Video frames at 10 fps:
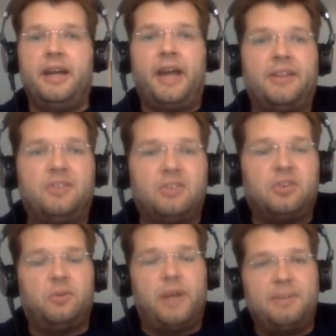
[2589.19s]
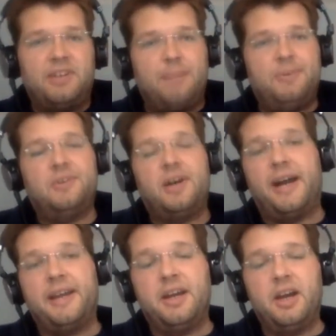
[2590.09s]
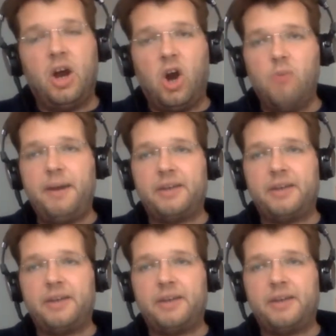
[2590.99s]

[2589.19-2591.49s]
And to wrap it up, I hope I